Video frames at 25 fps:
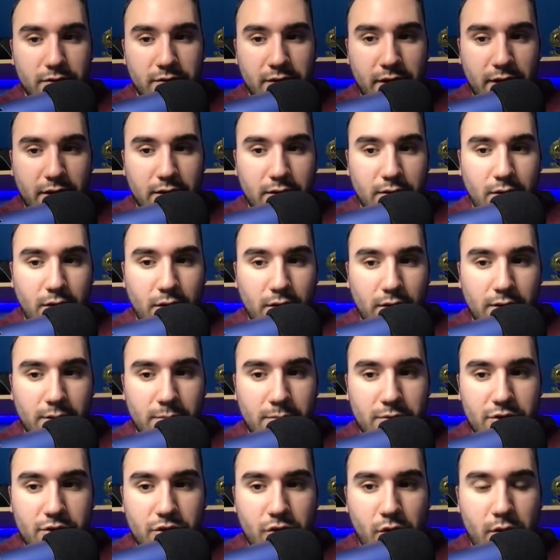Take a look. Let
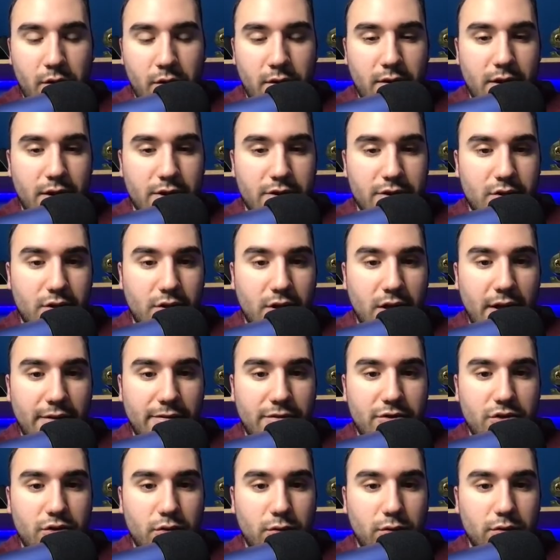me show you this.
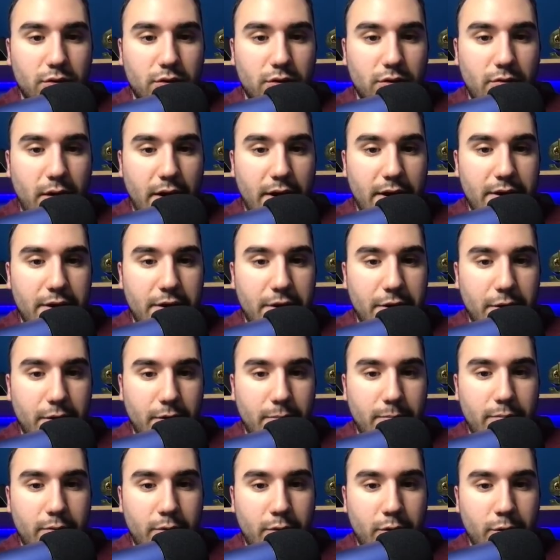Left shoulder right here,
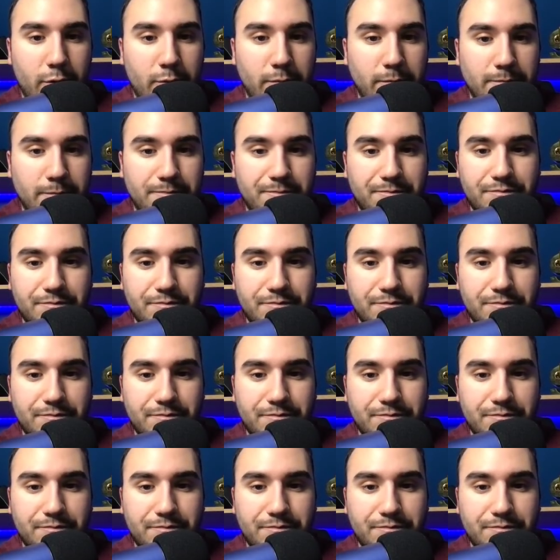boom.